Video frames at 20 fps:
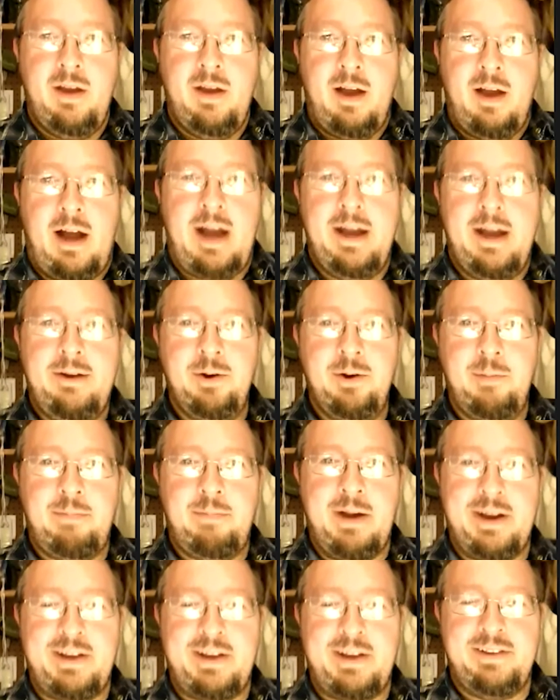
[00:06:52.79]
I grew up
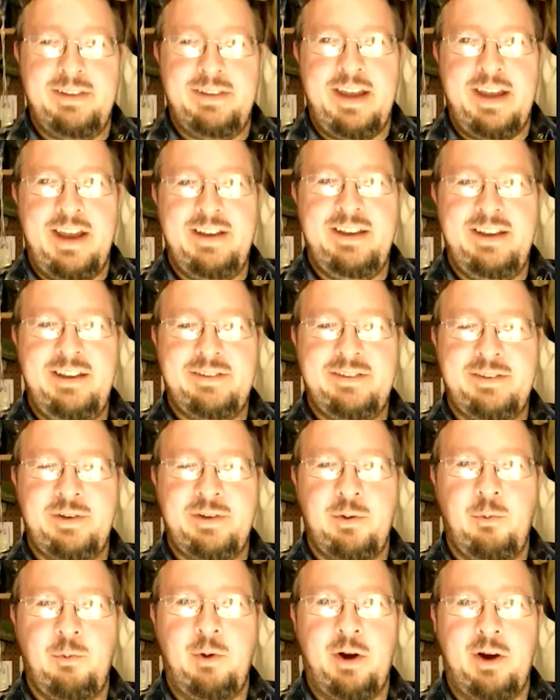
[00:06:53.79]
back in the 80s
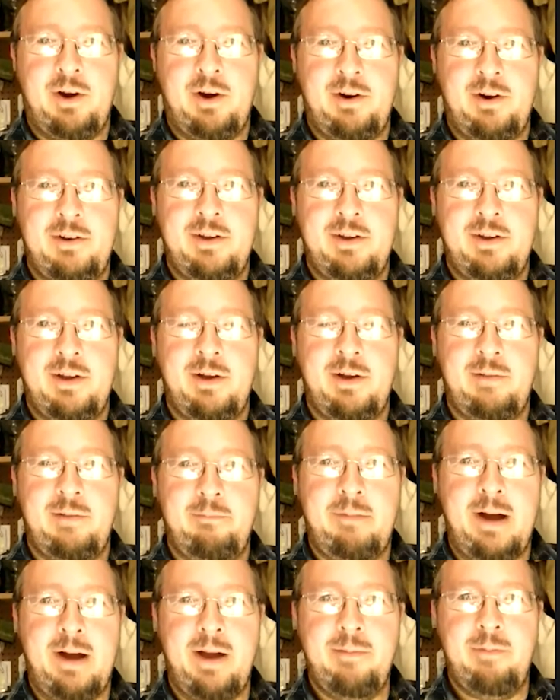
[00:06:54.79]
where
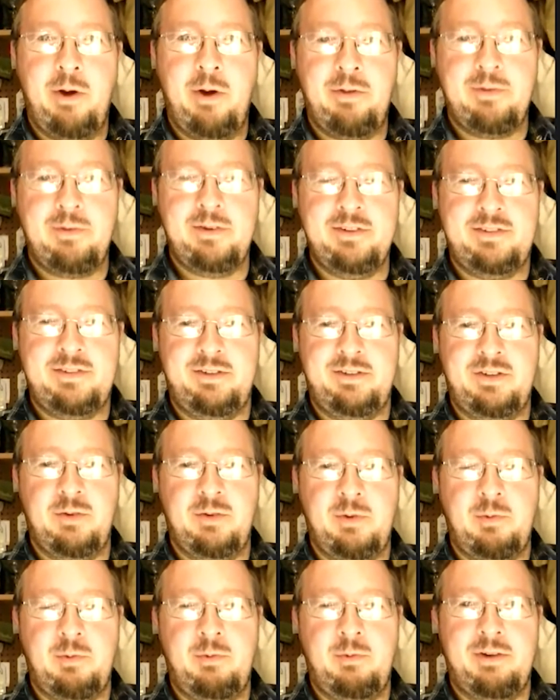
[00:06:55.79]
my brother and
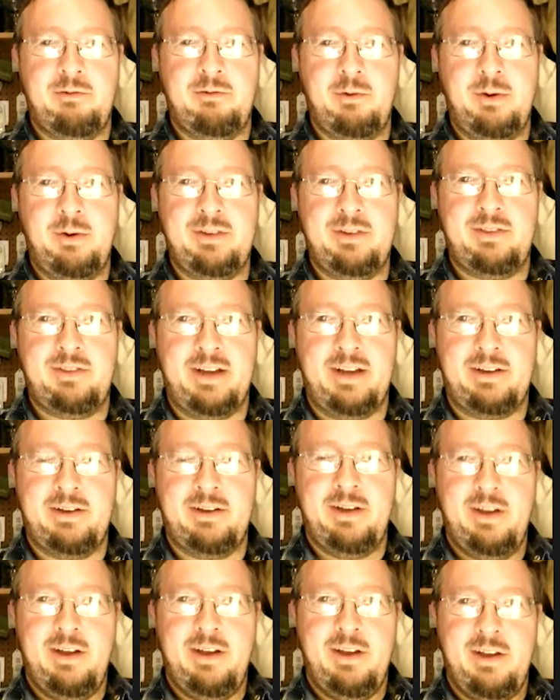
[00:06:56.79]
sister would rent like
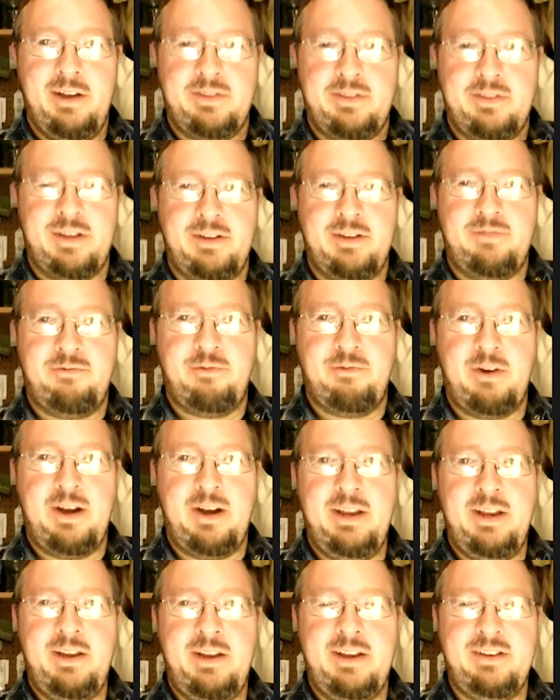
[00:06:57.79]
the
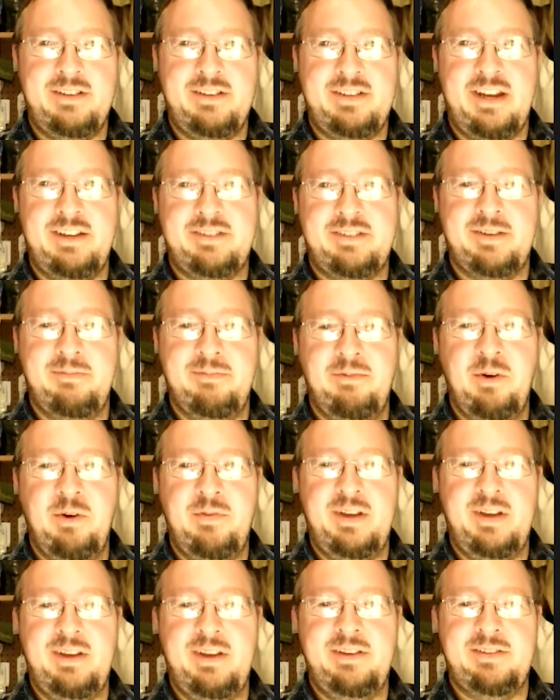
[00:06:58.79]
Freddy and Jason
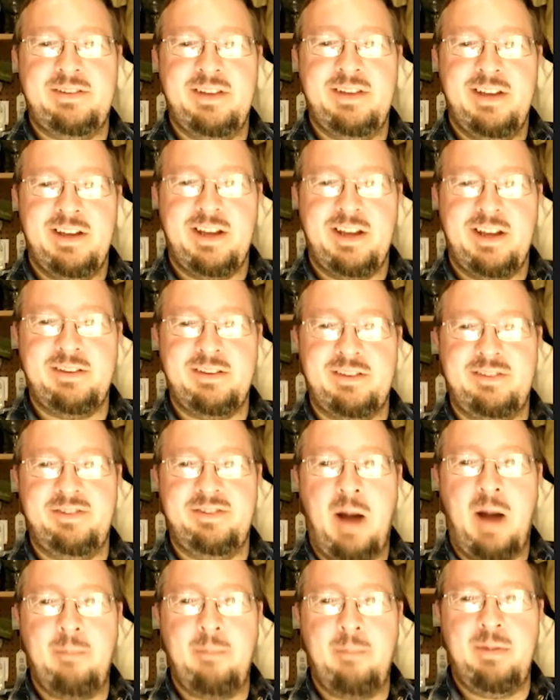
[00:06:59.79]
movies and the zombie